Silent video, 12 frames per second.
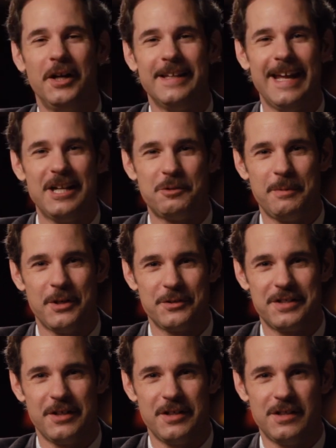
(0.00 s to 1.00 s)
on the HBO
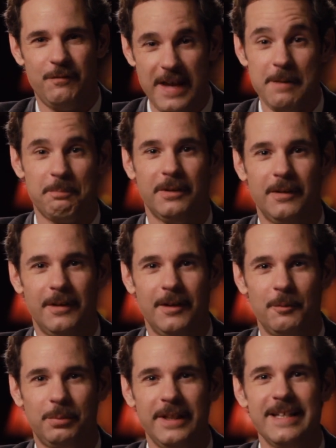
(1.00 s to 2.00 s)
series Veep.
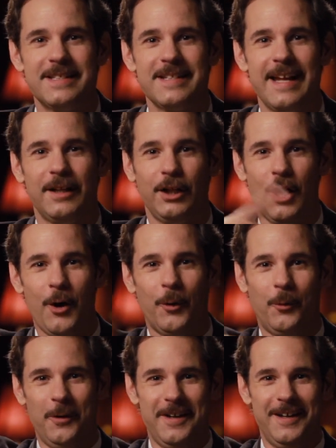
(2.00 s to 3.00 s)
Please say
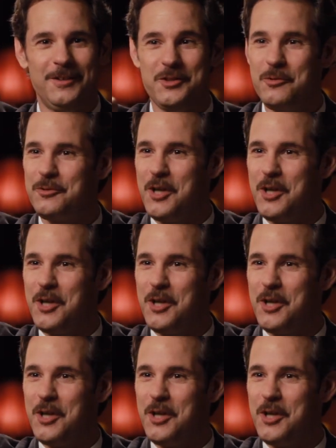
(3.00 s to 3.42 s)
hello to